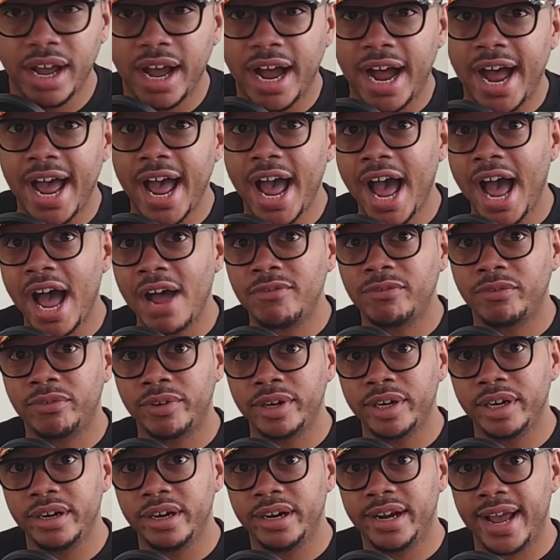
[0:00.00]
I've
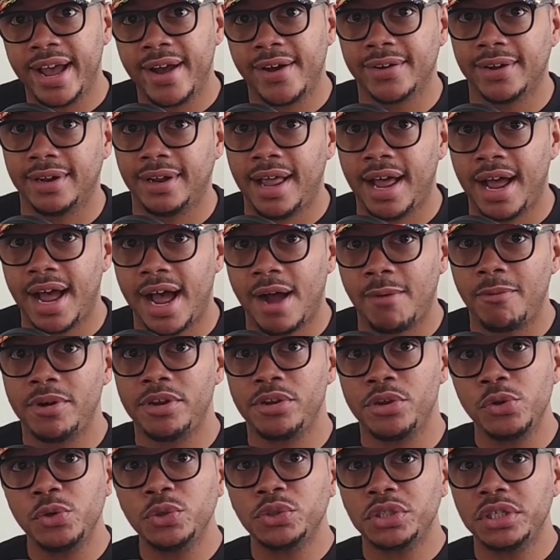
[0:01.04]
written down a lot. I
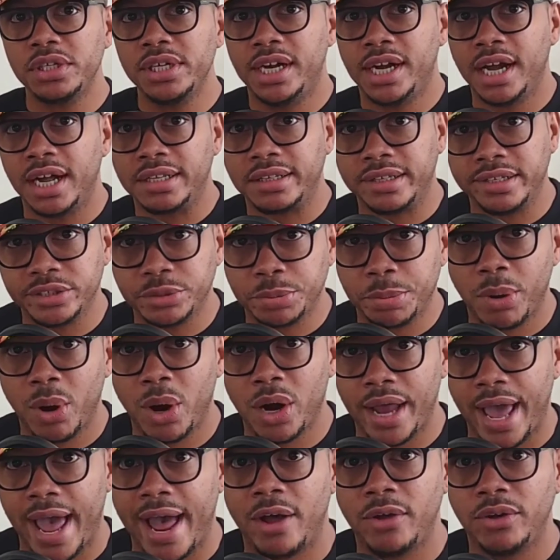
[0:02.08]
would usually cut this
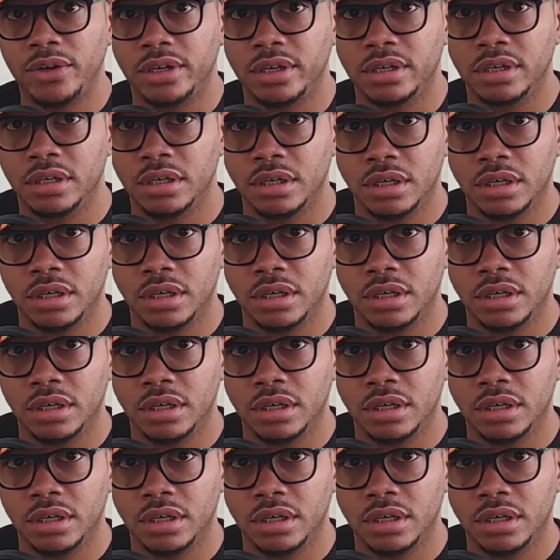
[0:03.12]
part out